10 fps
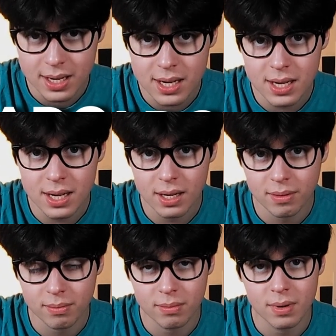
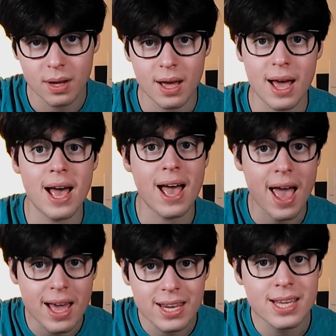E.
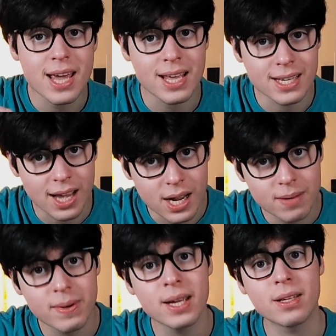Eddie ate
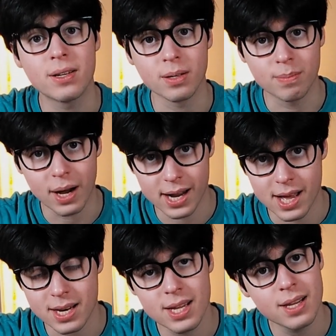dynamite. Goodbye,
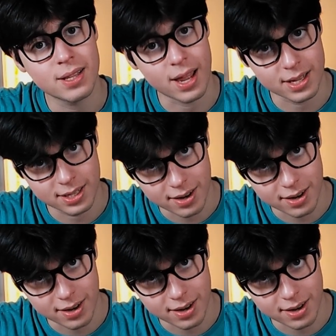Eddie. That is your